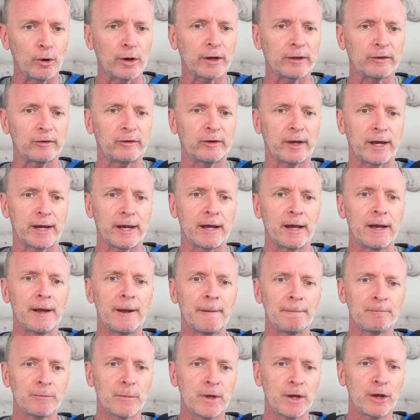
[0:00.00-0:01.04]
and say,
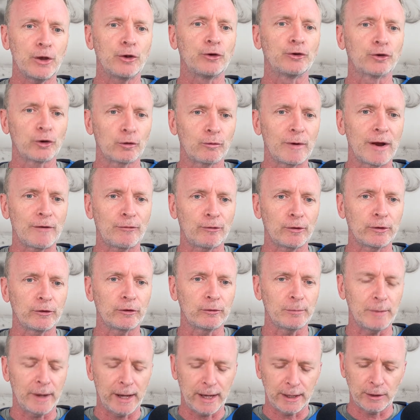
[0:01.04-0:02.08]
here's your reference
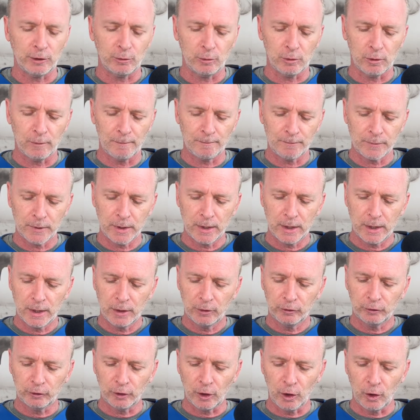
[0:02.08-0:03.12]
manual.
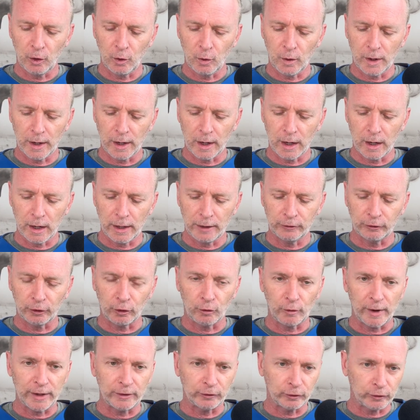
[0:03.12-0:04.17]
So it's a
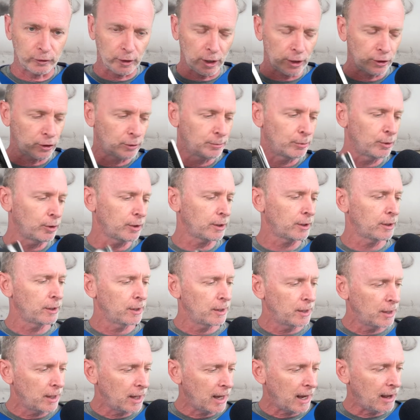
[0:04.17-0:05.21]
great starter book.
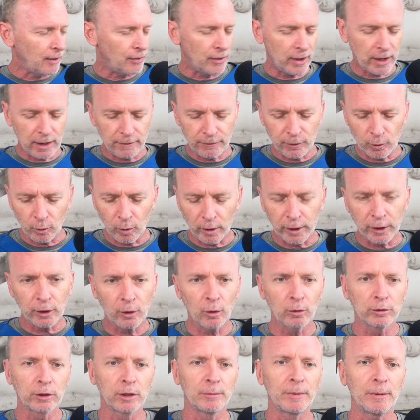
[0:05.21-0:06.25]
And then if you want to know a
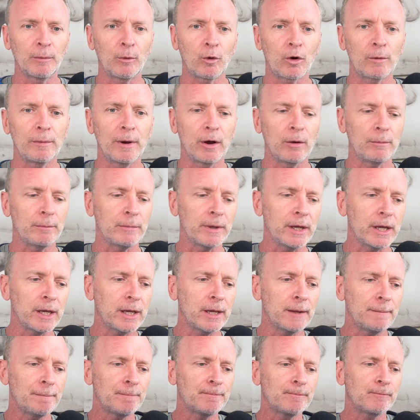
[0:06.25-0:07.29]
little bit more about
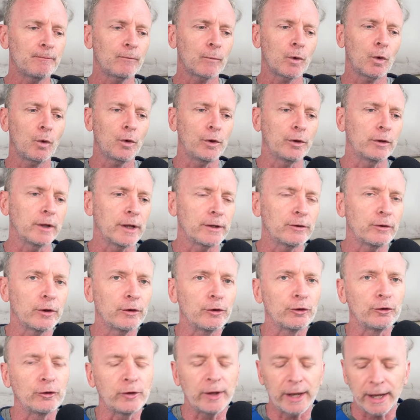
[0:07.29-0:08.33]
me, or you'd like to
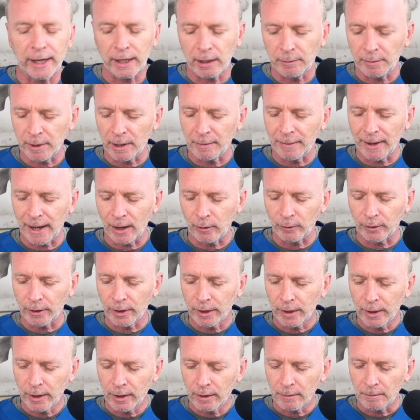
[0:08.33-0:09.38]
understand a bit about
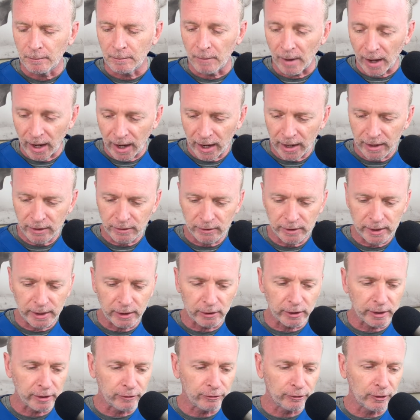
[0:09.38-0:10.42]
my
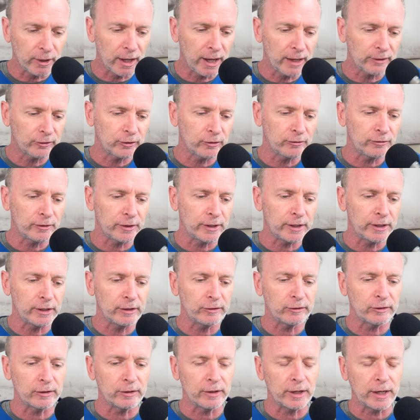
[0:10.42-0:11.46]
healing
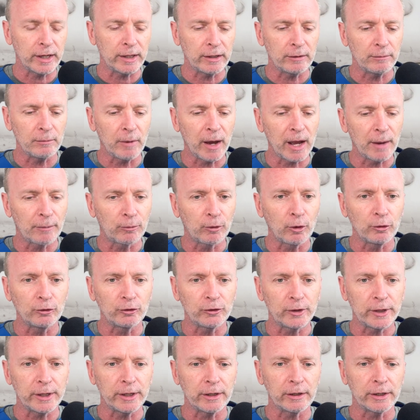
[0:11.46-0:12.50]
philosophies and my approach
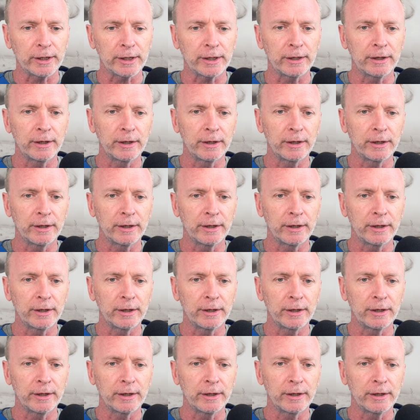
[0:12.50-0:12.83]
to healing,